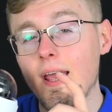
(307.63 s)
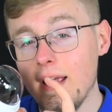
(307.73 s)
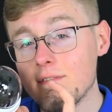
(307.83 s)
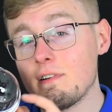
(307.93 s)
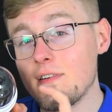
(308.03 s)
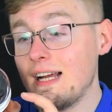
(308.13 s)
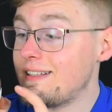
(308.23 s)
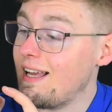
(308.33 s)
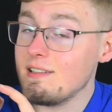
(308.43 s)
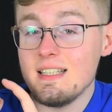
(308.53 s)

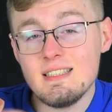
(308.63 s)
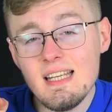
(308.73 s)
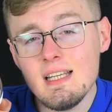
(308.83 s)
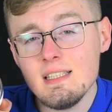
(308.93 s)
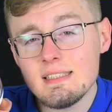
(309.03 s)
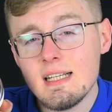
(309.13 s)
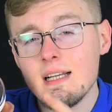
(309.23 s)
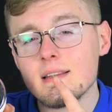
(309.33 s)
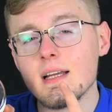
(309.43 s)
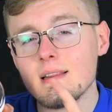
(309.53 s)
infrared LEDs
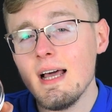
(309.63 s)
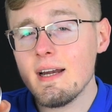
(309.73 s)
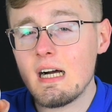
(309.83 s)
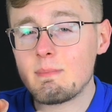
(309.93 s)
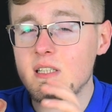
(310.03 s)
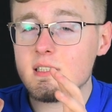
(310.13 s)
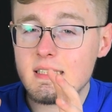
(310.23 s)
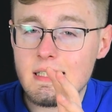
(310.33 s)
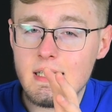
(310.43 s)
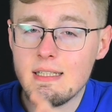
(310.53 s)
that light up a
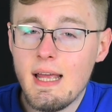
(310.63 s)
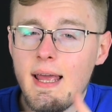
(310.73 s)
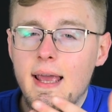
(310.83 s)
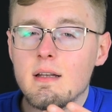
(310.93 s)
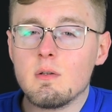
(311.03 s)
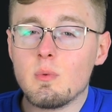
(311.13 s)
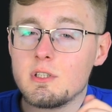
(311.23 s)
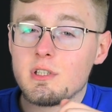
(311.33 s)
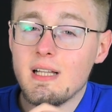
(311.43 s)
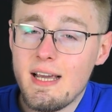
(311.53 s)
scene and
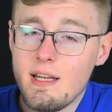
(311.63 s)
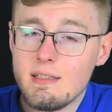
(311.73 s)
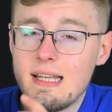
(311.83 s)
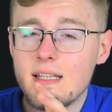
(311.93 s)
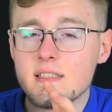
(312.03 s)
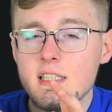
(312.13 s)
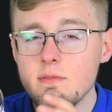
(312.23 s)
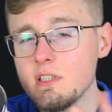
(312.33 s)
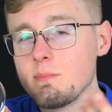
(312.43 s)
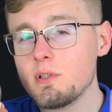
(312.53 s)
which lighting is
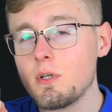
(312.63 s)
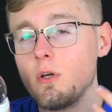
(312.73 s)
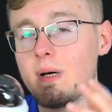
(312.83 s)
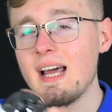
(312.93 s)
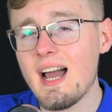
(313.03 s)
invisible to human